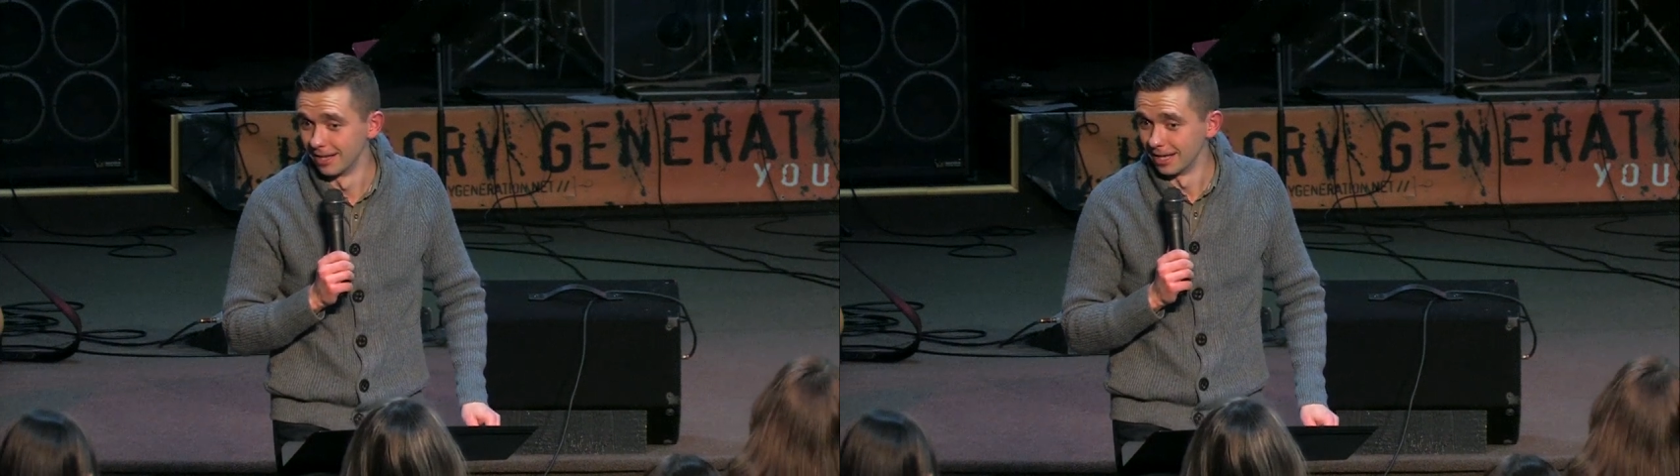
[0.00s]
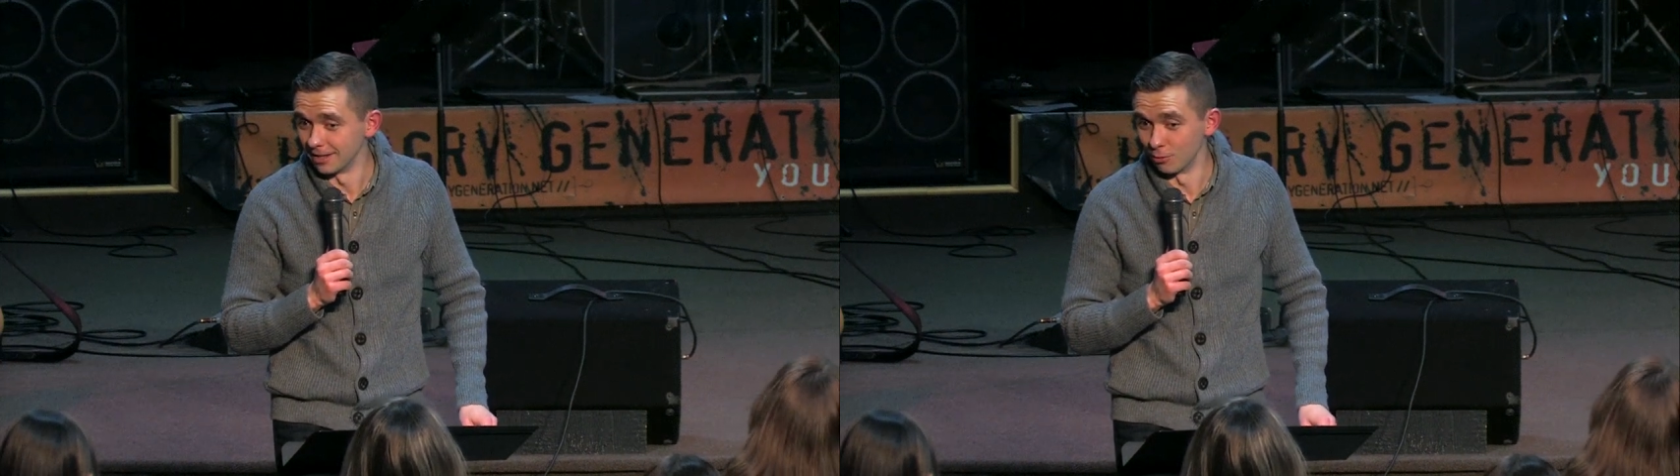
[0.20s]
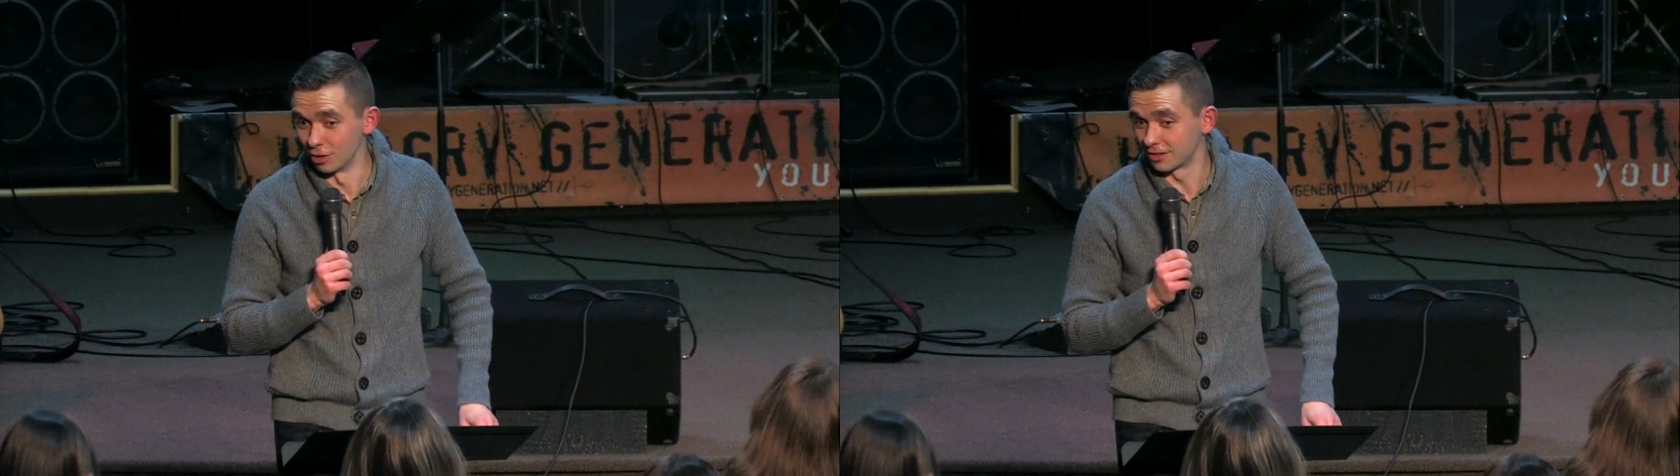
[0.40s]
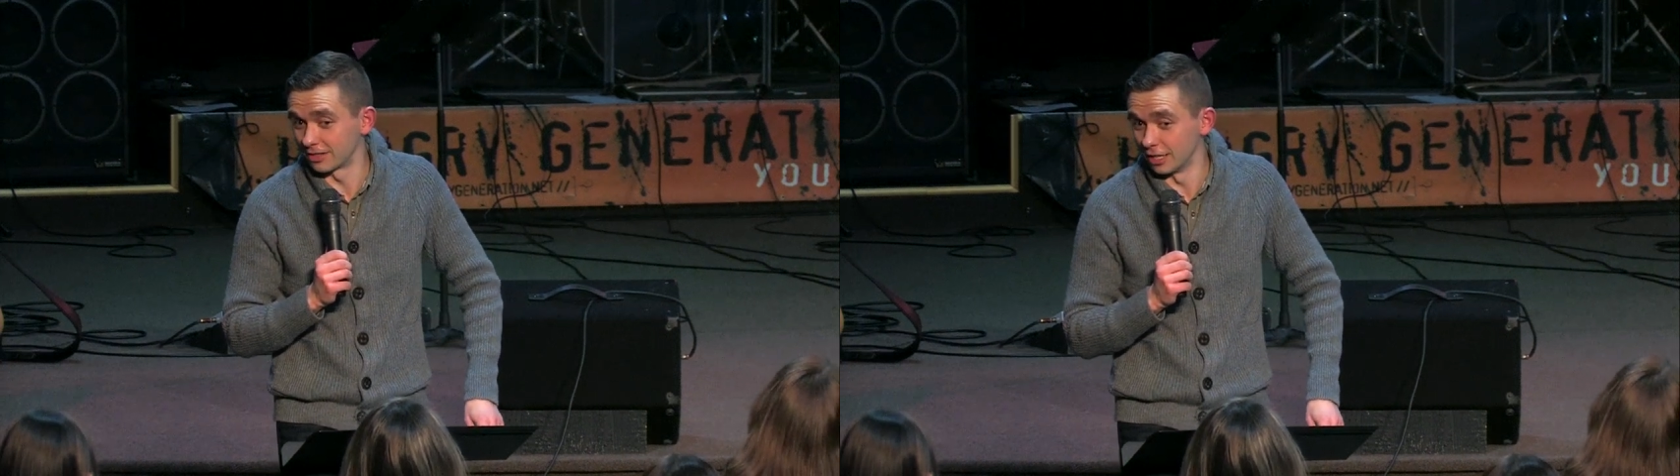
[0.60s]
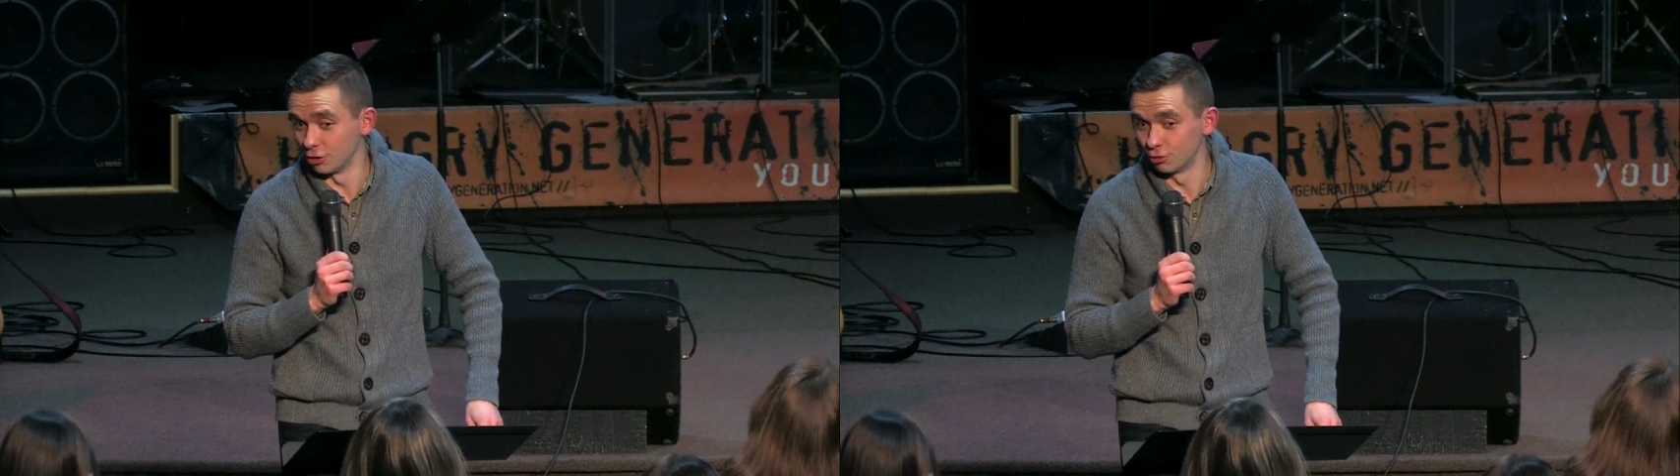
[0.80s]
The more
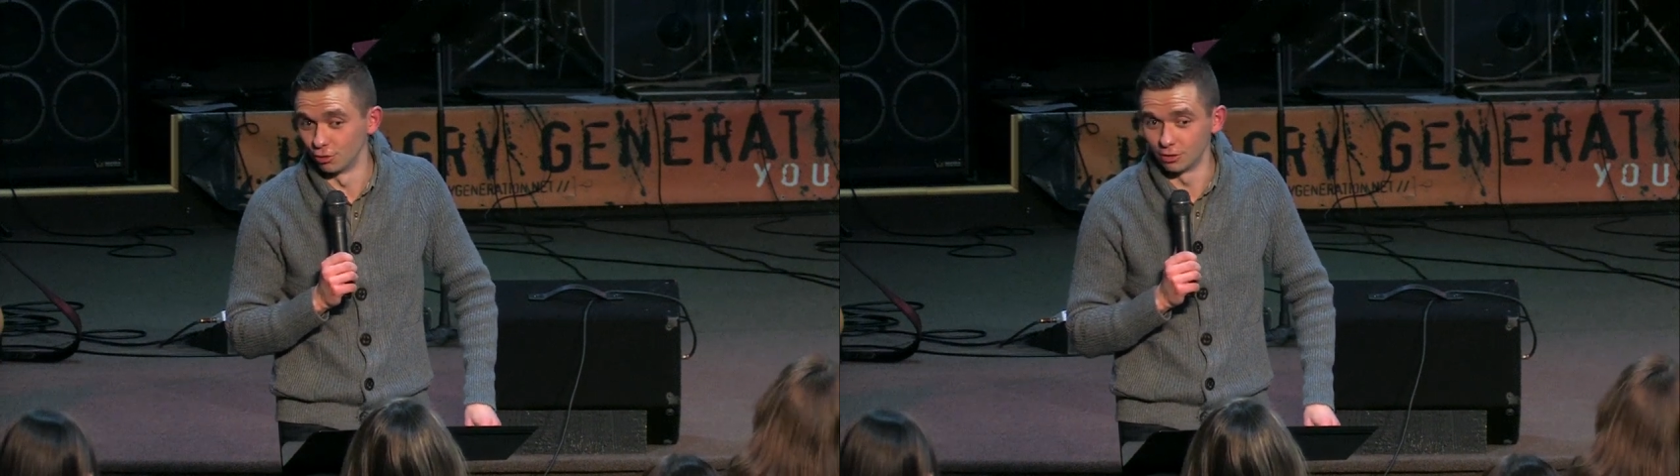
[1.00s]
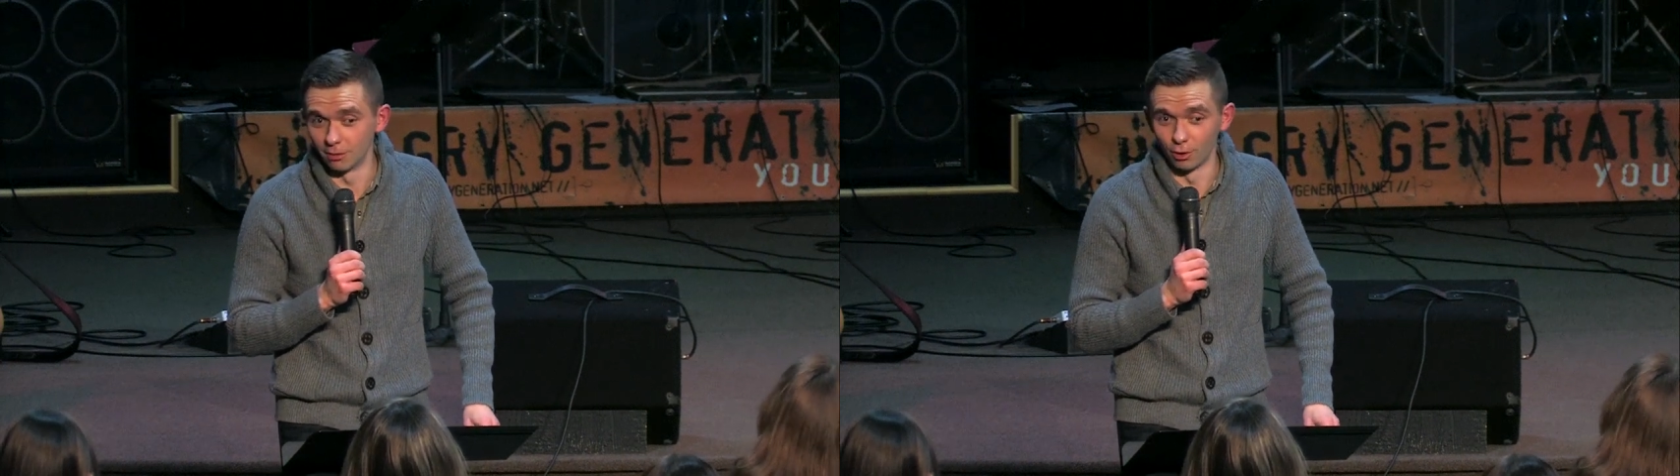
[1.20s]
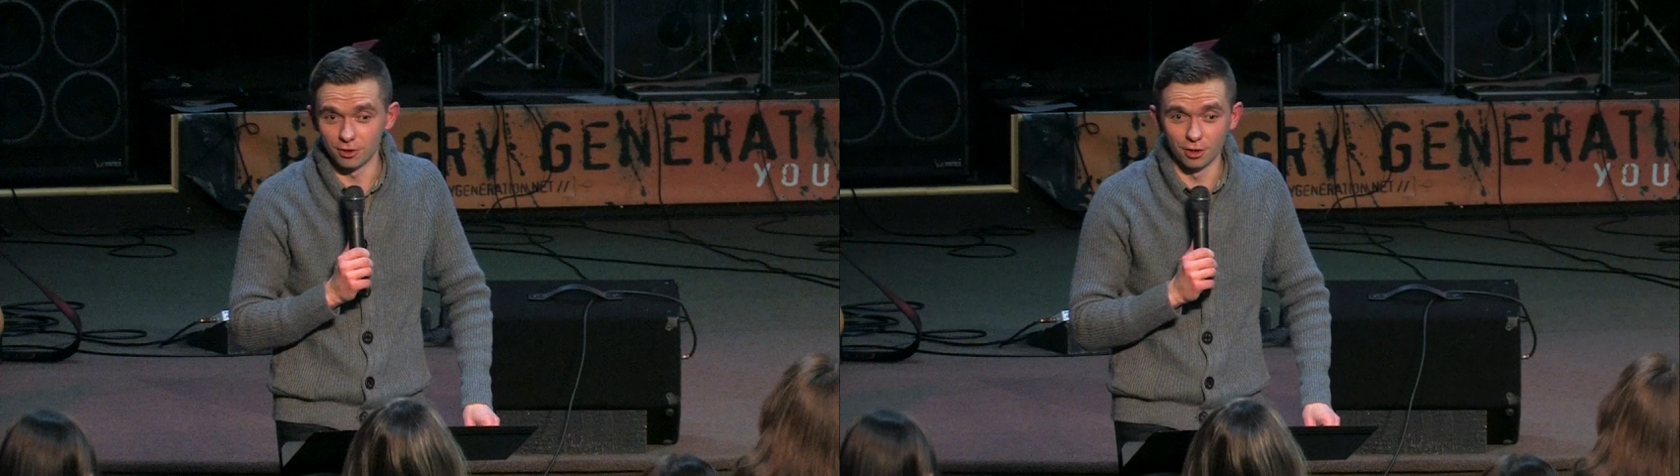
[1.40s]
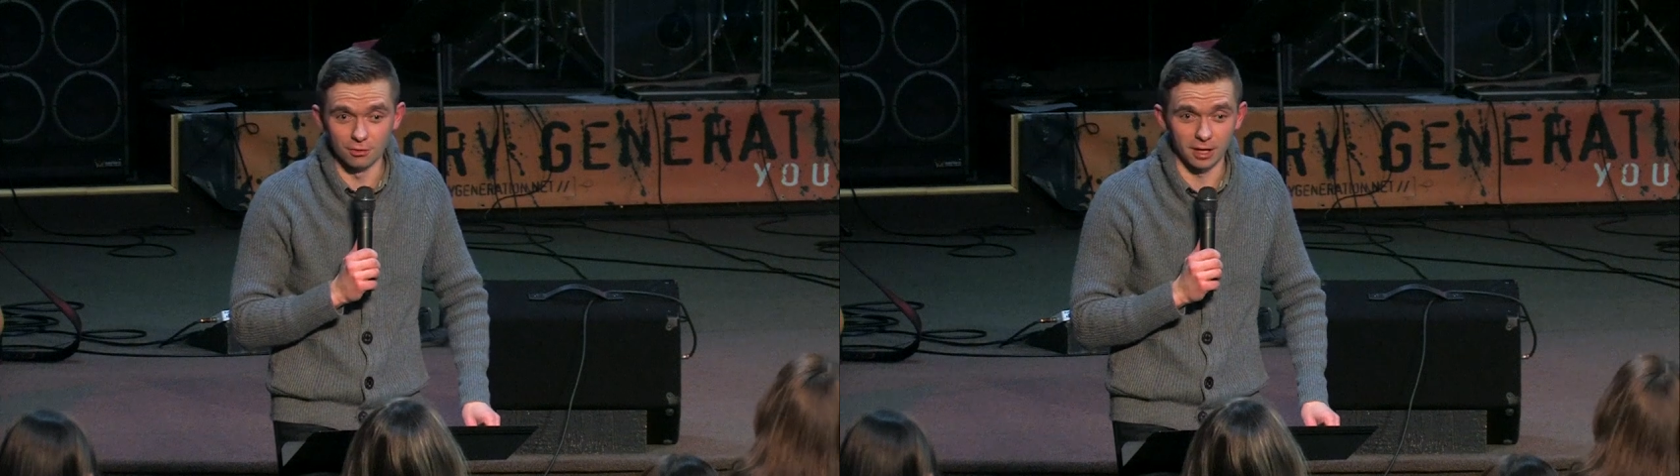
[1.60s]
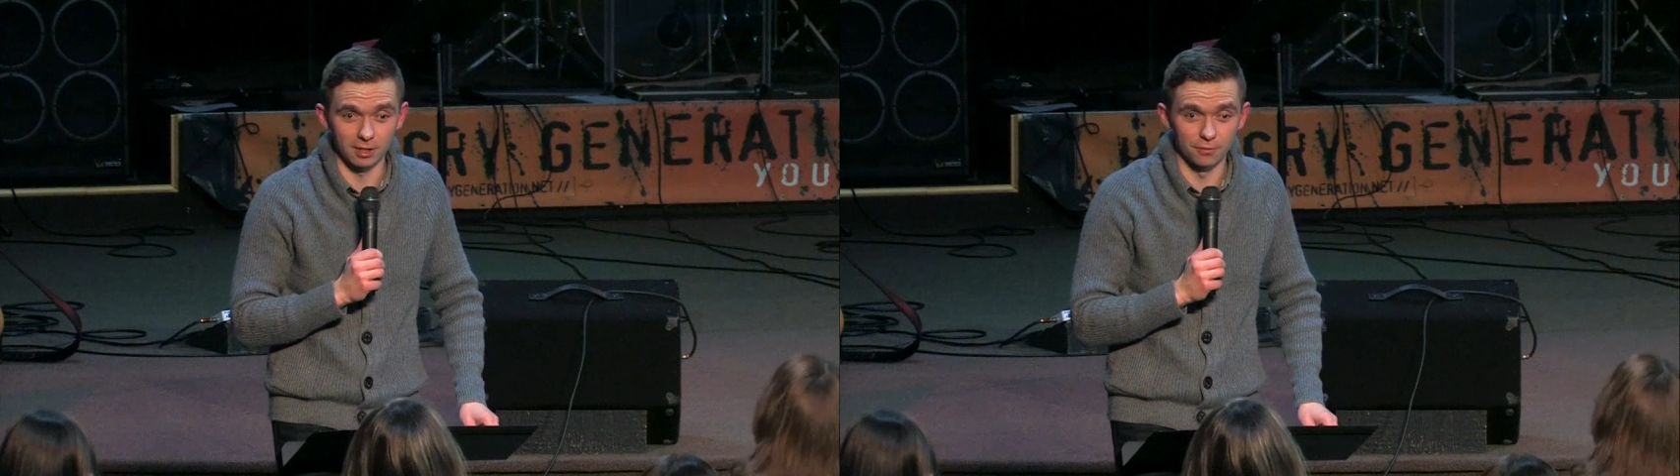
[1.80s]
sin you do, the more you're ready